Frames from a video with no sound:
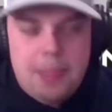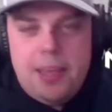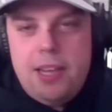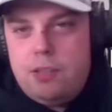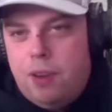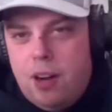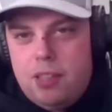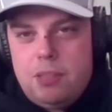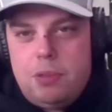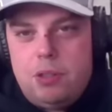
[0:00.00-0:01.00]
He's fought
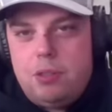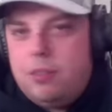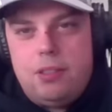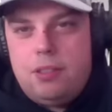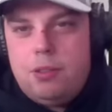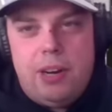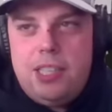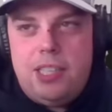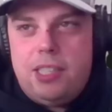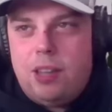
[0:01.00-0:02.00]
some
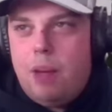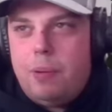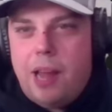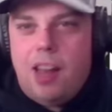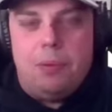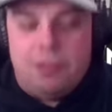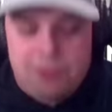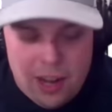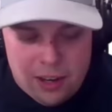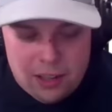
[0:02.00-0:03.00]
crazy top caliber
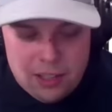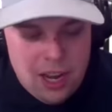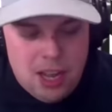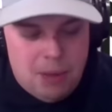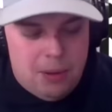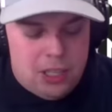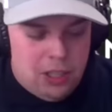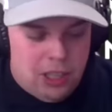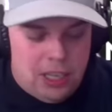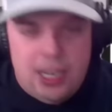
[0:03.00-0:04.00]
fighters. I mean, just
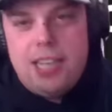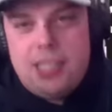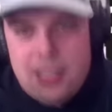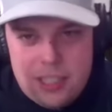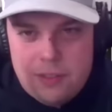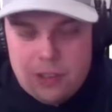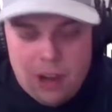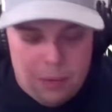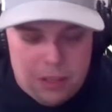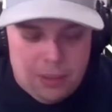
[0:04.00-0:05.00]
look at his list of
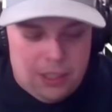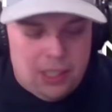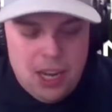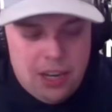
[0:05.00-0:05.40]
accomplishments.